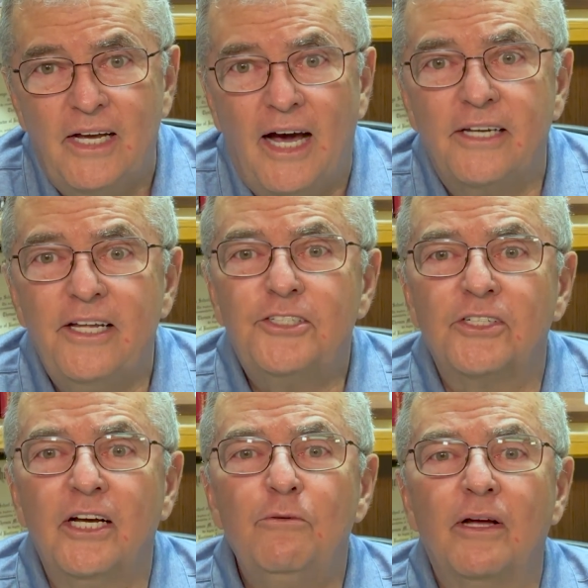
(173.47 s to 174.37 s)

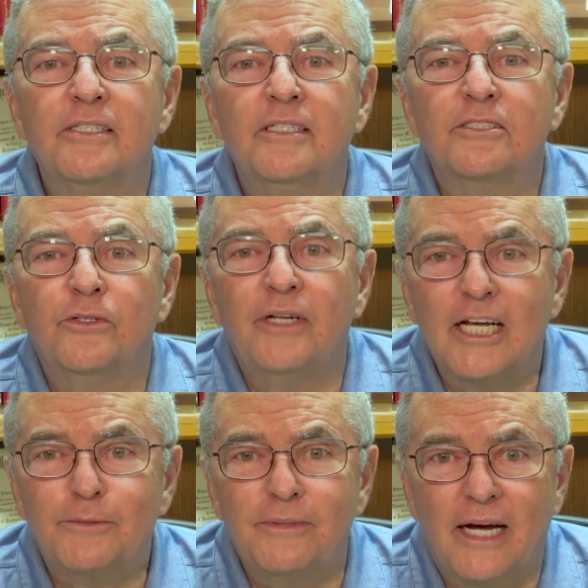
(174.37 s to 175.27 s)
Additionally, residents could
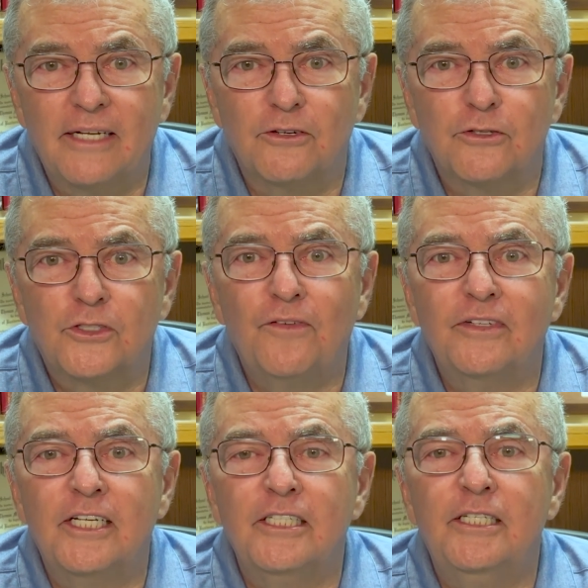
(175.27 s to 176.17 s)
expedite their
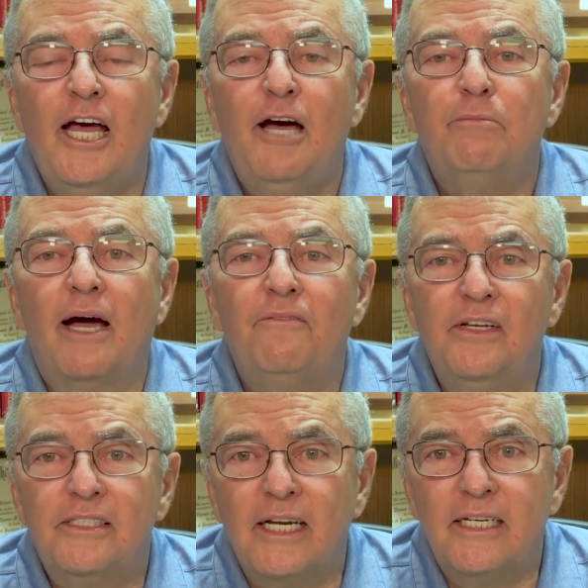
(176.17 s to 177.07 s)
services by
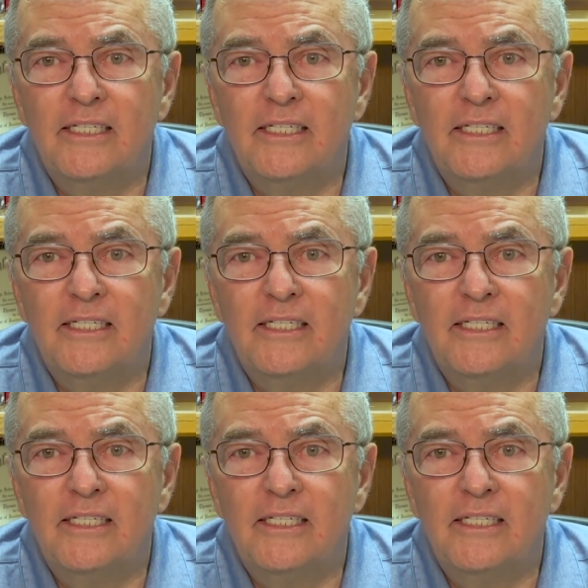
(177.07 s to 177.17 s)
visiting